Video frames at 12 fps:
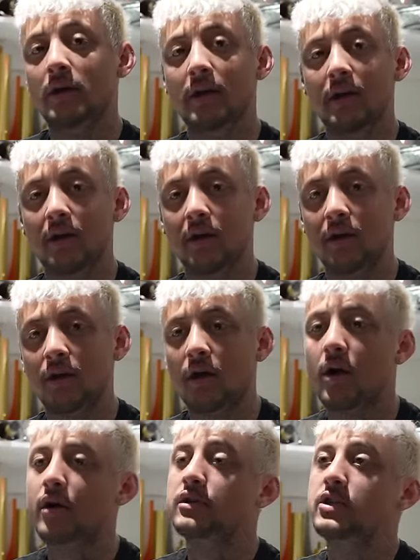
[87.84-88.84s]
in
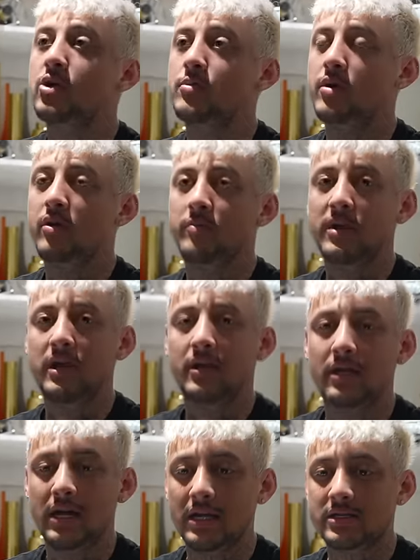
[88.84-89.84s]
October being
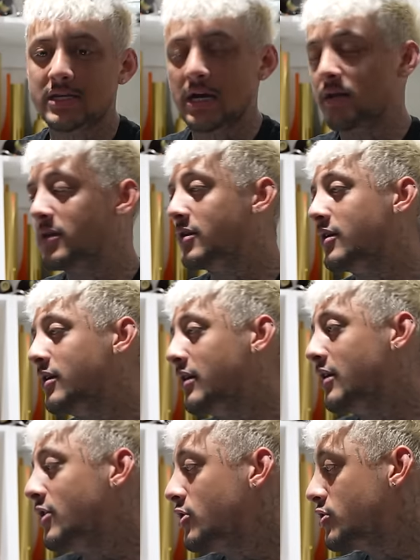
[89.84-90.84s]
inside of the
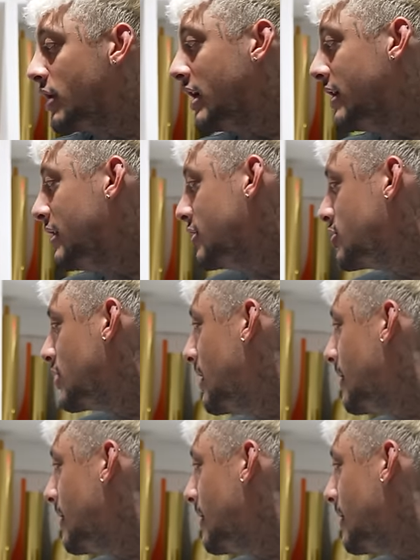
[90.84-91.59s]
trading niche.